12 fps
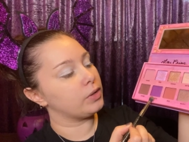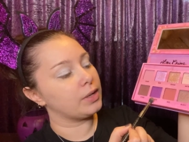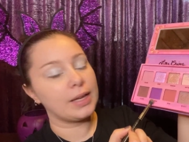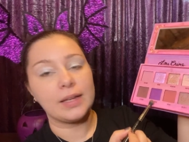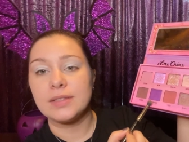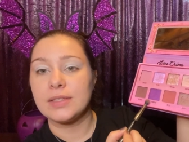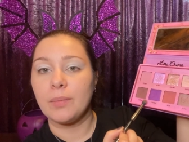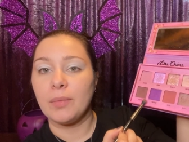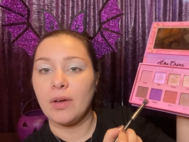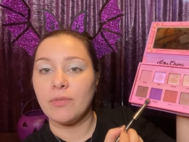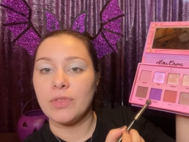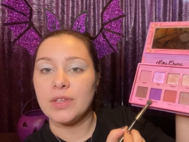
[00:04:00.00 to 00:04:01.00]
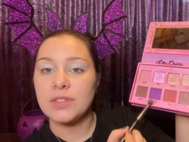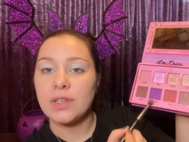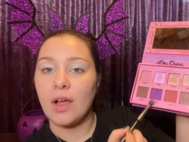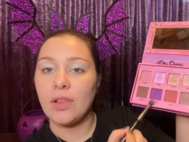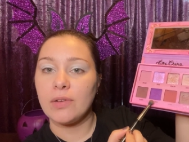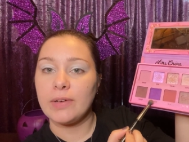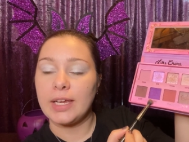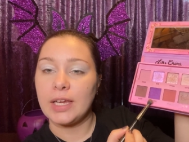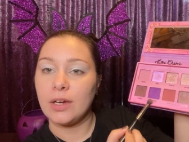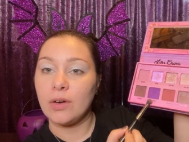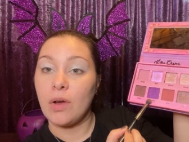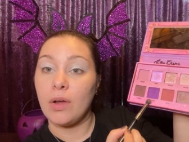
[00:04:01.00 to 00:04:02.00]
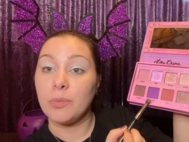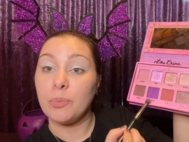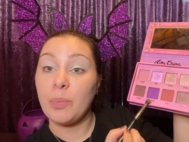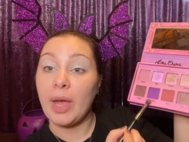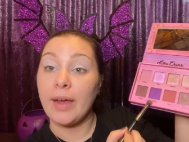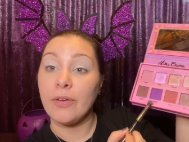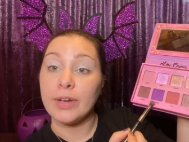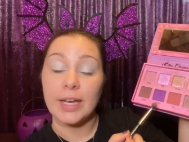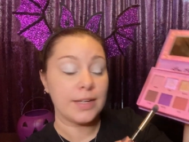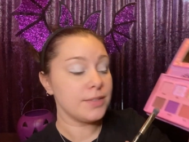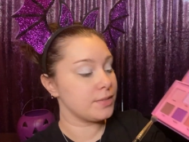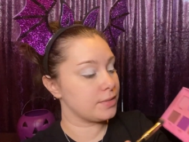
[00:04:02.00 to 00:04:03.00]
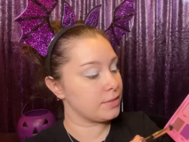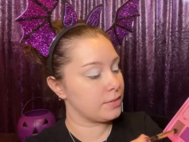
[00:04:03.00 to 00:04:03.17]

get some of this color right here called Paradise.